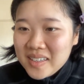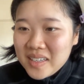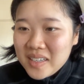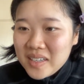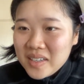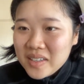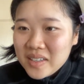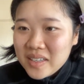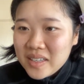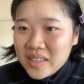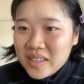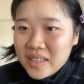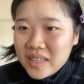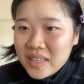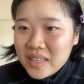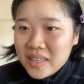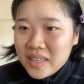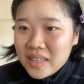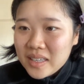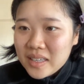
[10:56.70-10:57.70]

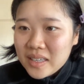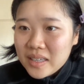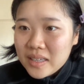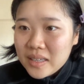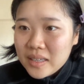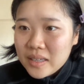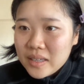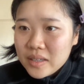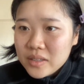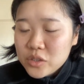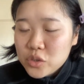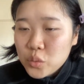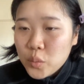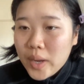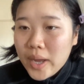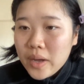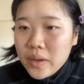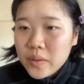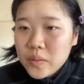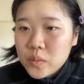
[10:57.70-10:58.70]
Okay.
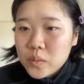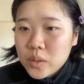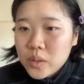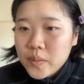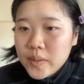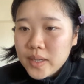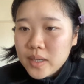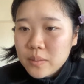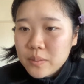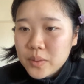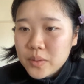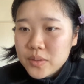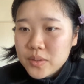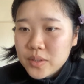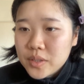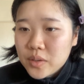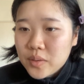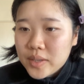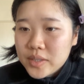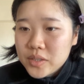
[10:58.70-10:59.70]
Joao, go ahead and post
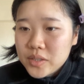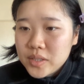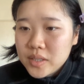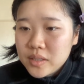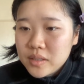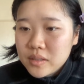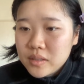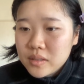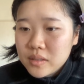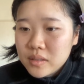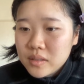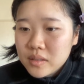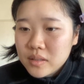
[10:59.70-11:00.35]
your question.